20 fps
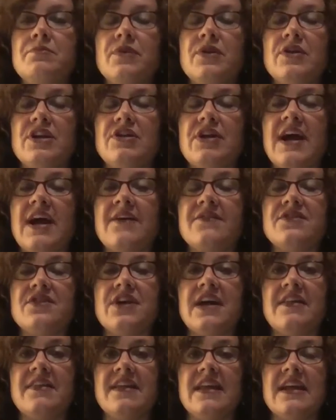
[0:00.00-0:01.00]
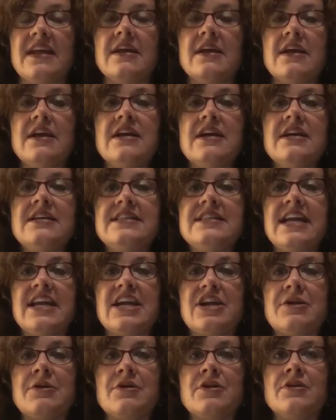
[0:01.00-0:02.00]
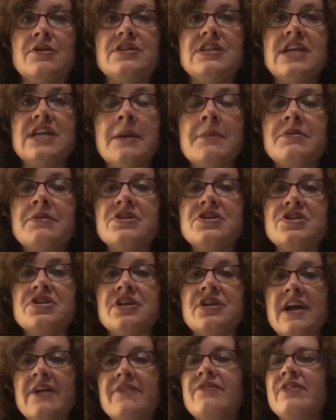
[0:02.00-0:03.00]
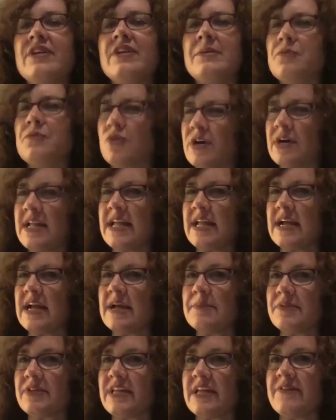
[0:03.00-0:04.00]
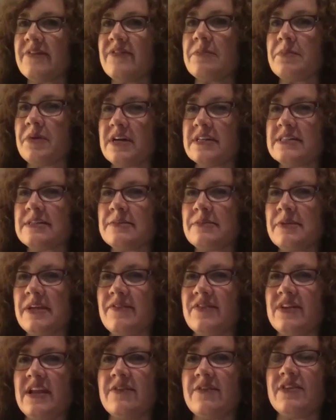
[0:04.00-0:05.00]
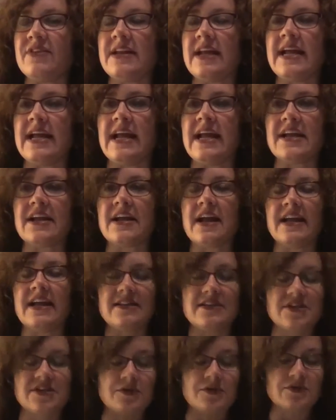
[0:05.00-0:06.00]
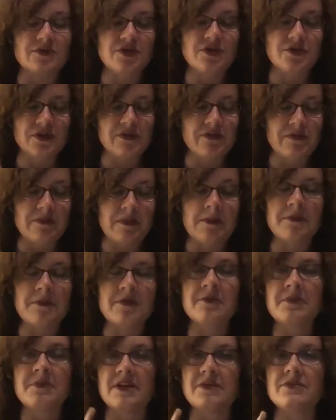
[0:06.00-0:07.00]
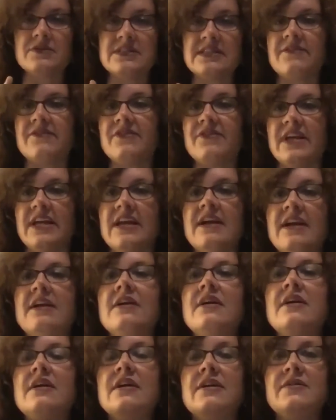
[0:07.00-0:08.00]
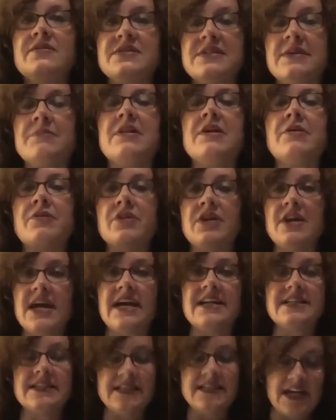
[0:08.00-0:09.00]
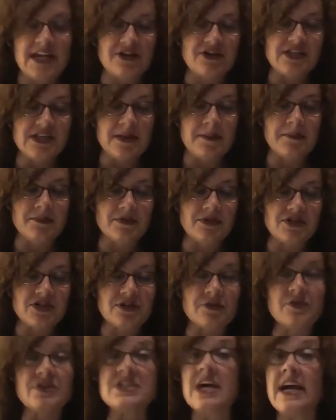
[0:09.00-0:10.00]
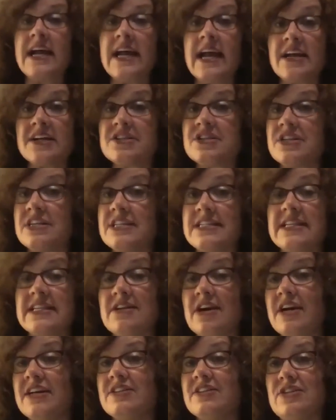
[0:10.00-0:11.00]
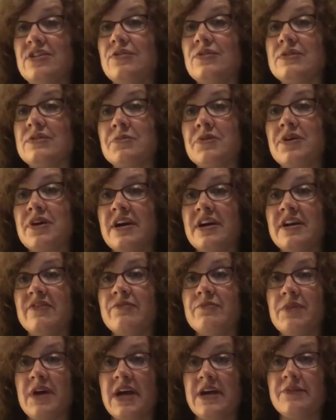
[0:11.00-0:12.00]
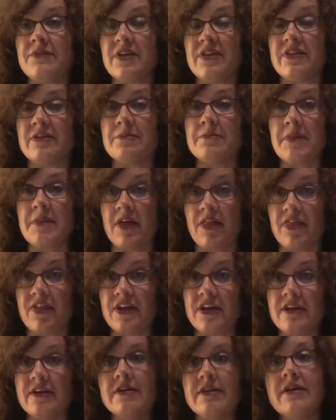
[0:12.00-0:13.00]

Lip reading: you have to, I think, take your temperature every morning, I believe, and possibly even every night. I don't totally remember, but it was definitely something where you had to take your temperature, which I actually did not do as part of my rhythm method